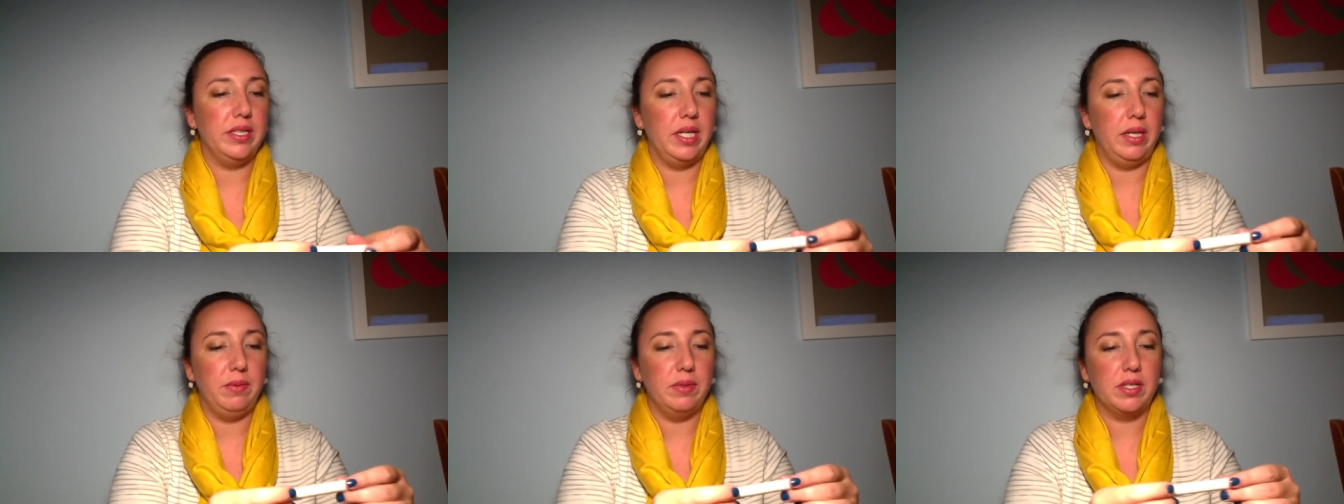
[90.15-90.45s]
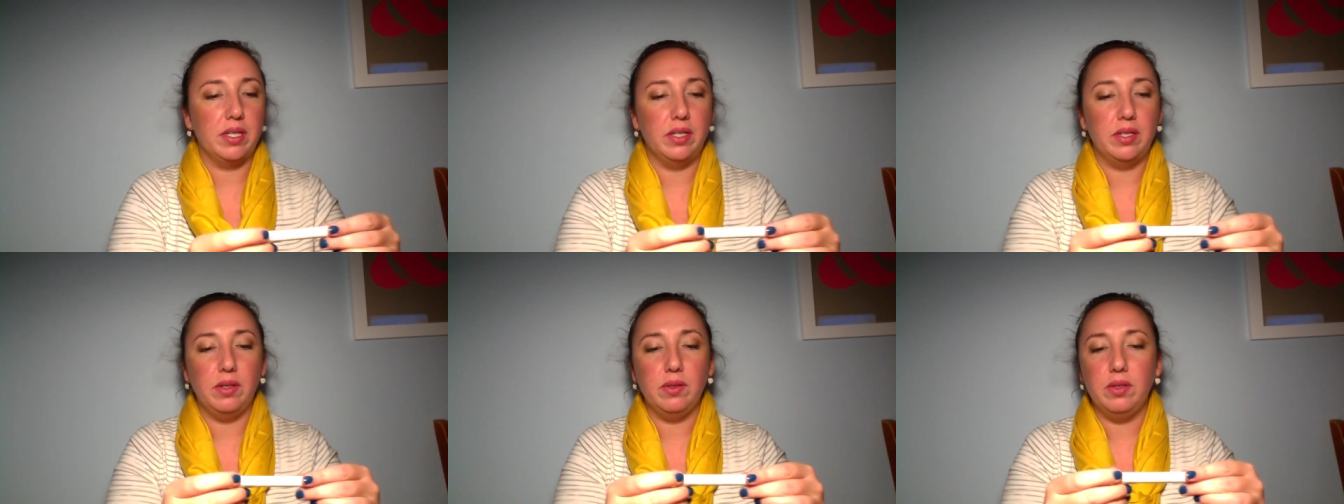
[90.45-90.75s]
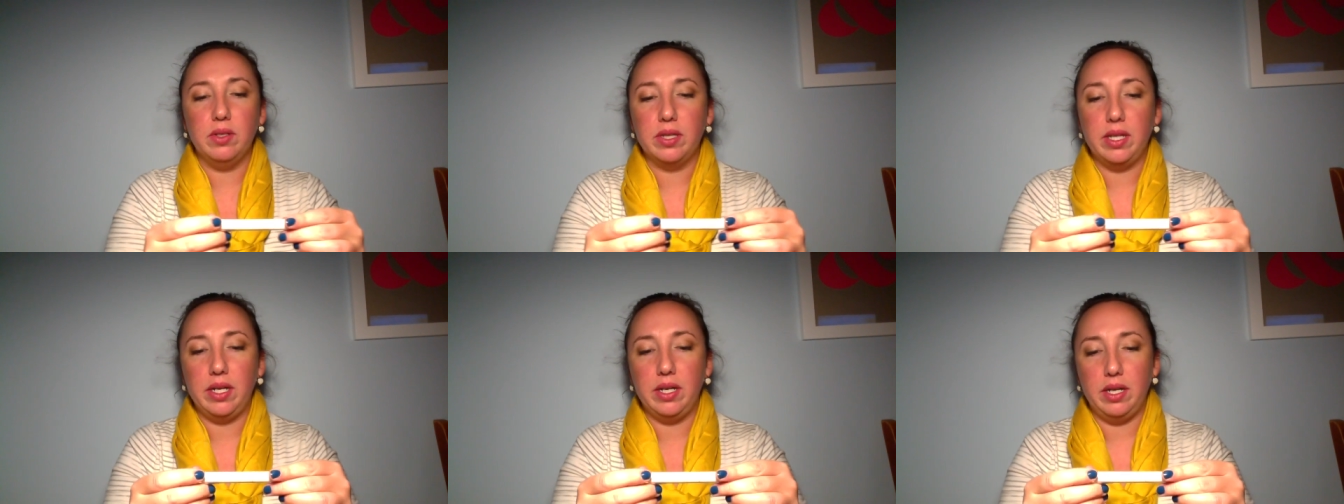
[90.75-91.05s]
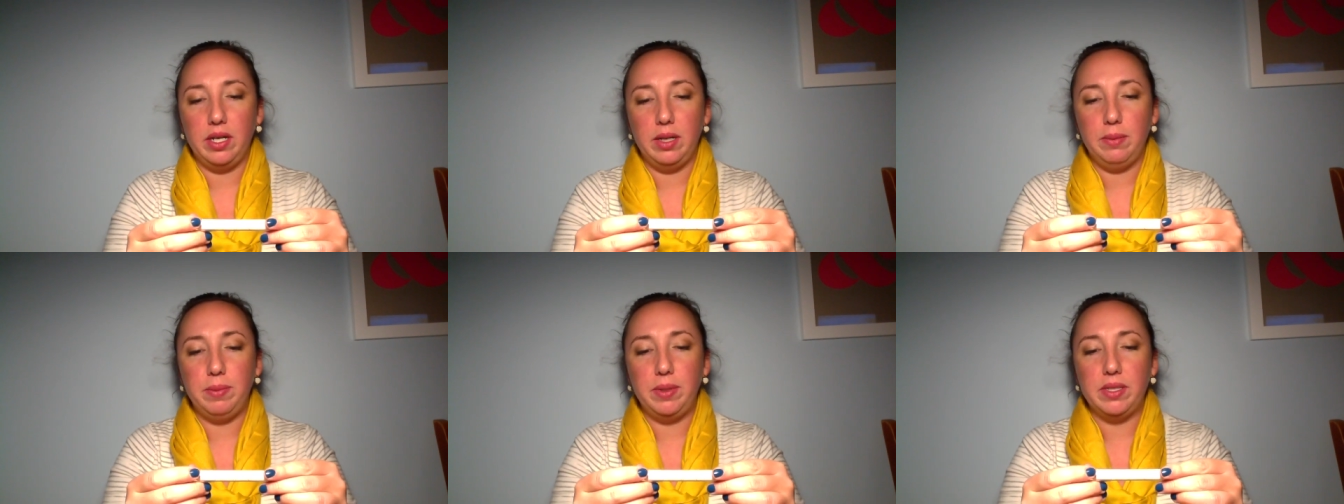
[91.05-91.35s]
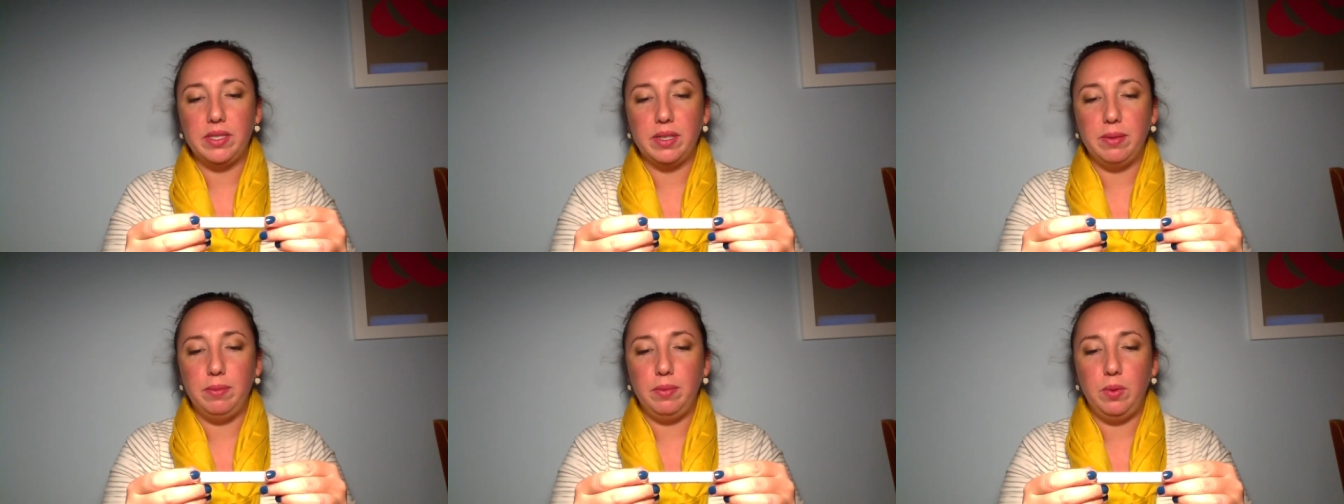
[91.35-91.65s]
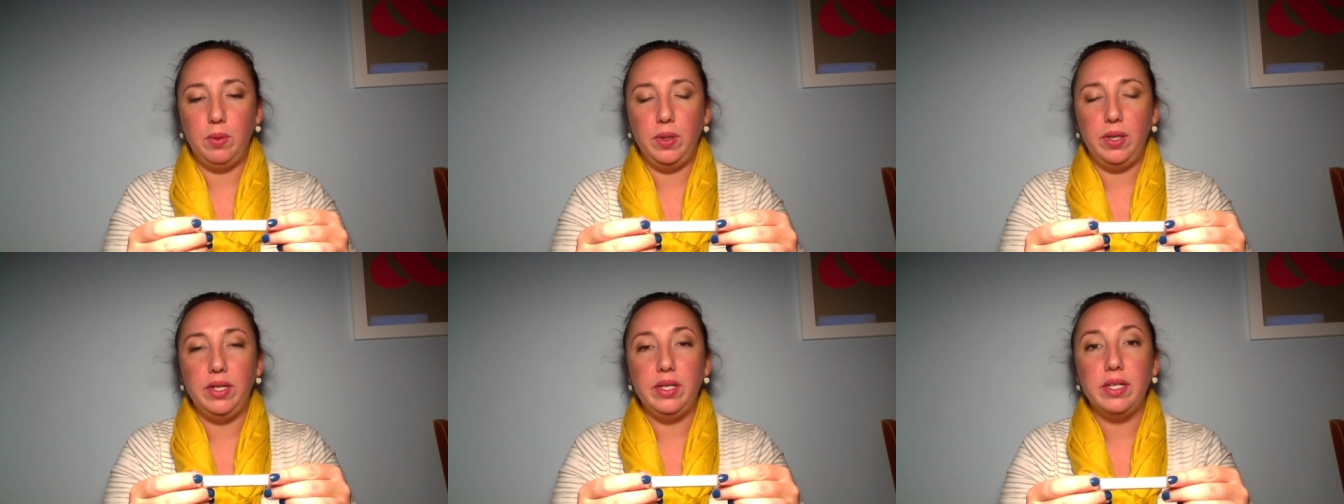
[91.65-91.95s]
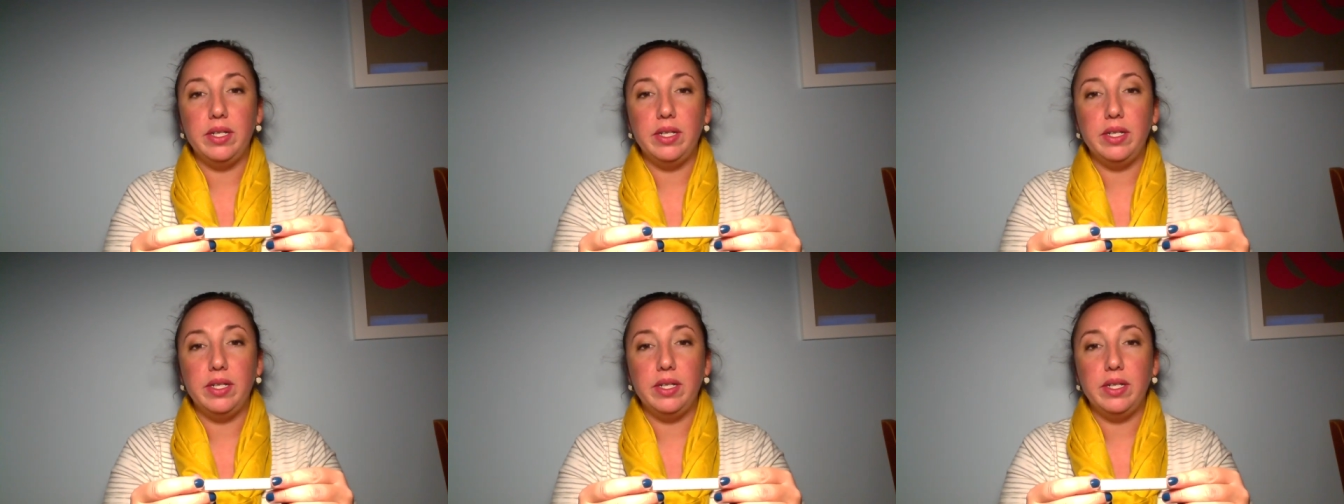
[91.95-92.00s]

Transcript: I was going to go look that up at some point.